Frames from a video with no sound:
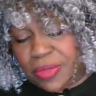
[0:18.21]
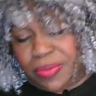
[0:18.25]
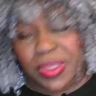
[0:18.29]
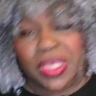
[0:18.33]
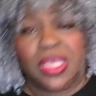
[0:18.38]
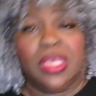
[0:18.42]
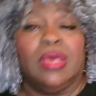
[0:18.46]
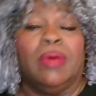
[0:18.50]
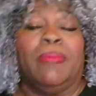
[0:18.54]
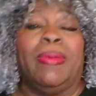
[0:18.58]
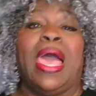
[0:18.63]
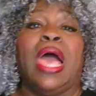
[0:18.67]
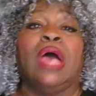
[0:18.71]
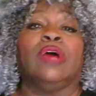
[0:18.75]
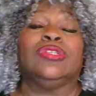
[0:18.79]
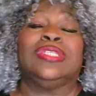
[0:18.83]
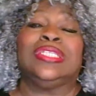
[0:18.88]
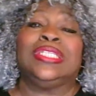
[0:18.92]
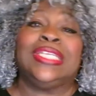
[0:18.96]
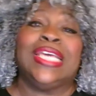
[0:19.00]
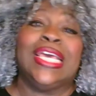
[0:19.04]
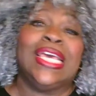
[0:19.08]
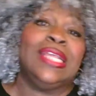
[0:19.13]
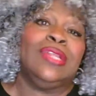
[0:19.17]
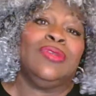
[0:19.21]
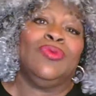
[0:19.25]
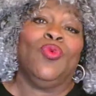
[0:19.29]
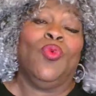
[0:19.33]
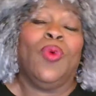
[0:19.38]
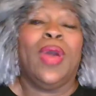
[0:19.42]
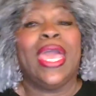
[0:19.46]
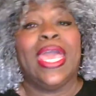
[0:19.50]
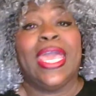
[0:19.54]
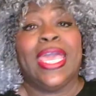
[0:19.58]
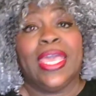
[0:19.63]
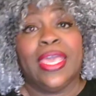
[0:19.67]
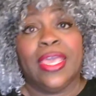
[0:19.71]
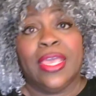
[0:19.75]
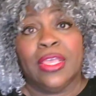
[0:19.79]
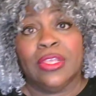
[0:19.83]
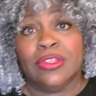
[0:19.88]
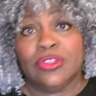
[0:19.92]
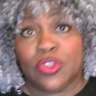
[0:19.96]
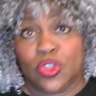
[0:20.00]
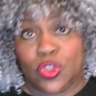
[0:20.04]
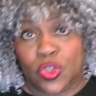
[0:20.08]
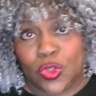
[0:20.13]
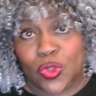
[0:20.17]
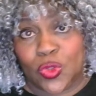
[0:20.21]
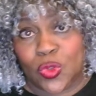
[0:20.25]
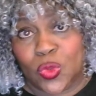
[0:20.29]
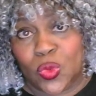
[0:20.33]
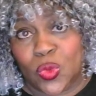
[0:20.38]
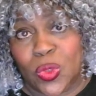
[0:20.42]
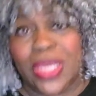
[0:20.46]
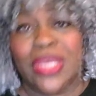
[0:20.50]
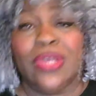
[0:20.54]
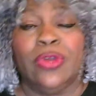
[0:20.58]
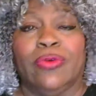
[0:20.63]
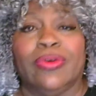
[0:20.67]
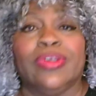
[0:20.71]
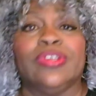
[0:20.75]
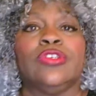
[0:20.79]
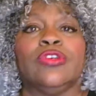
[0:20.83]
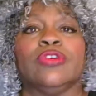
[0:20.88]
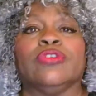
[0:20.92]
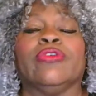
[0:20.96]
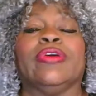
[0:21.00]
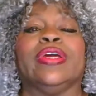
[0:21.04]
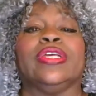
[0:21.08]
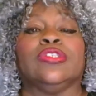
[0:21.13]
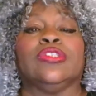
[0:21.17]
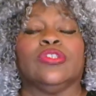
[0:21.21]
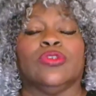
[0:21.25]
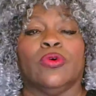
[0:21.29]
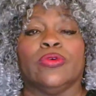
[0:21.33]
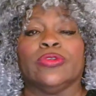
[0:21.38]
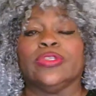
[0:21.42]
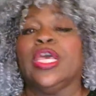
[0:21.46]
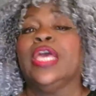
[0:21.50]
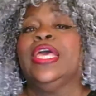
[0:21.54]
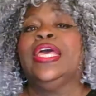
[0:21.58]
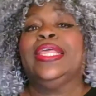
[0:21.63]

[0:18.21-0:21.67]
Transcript: be about 10 ways to increase your credit scores.